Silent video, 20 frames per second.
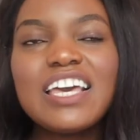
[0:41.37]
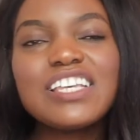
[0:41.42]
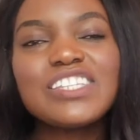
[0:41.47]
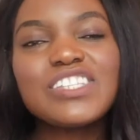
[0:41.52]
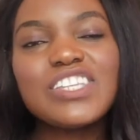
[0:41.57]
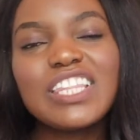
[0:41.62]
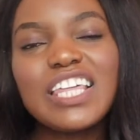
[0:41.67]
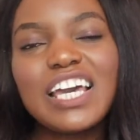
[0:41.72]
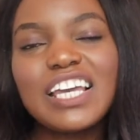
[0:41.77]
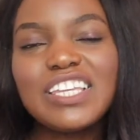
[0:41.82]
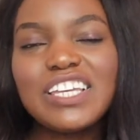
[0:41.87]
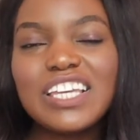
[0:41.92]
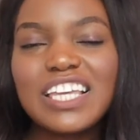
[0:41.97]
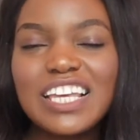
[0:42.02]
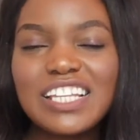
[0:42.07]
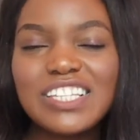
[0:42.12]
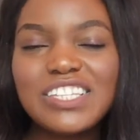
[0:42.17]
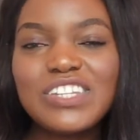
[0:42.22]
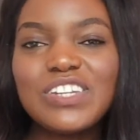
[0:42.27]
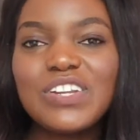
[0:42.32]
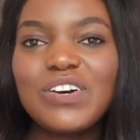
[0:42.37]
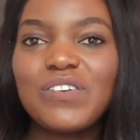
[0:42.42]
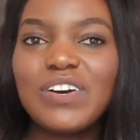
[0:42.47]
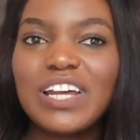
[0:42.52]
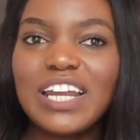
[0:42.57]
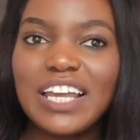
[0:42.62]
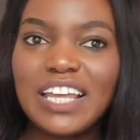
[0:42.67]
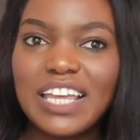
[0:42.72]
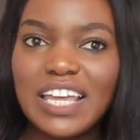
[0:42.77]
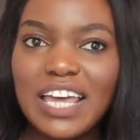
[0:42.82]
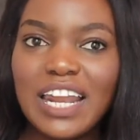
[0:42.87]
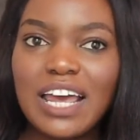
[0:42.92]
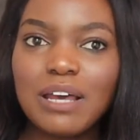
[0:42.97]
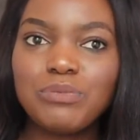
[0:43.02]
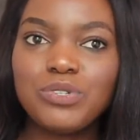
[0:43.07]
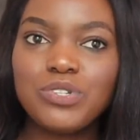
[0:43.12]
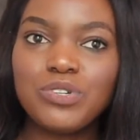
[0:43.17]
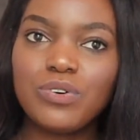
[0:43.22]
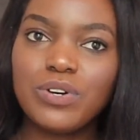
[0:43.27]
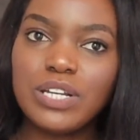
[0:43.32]
so that you get to know what I get
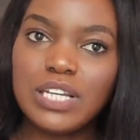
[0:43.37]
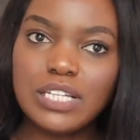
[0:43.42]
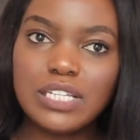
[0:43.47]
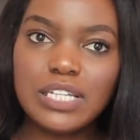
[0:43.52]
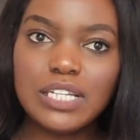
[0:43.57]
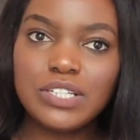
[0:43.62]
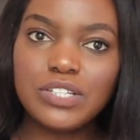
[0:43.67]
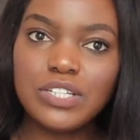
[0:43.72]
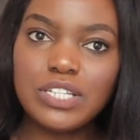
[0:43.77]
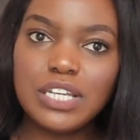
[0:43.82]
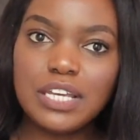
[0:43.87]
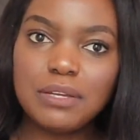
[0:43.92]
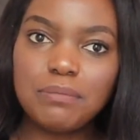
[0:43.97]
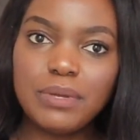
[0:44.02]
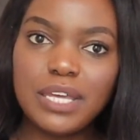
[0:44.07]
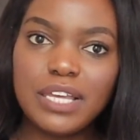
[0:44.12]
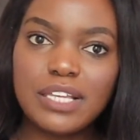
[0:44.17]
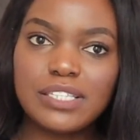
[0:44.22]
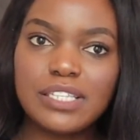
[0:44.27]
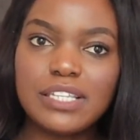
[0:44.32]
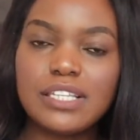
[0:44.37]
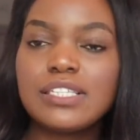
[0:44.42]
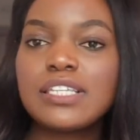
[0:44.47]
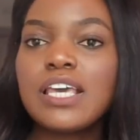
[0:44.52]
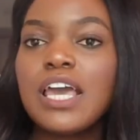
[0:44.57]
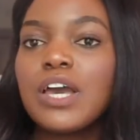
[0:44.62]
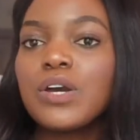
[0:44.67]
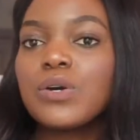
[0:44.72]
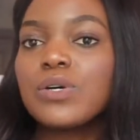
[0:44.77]
up to on a day-to-day basis,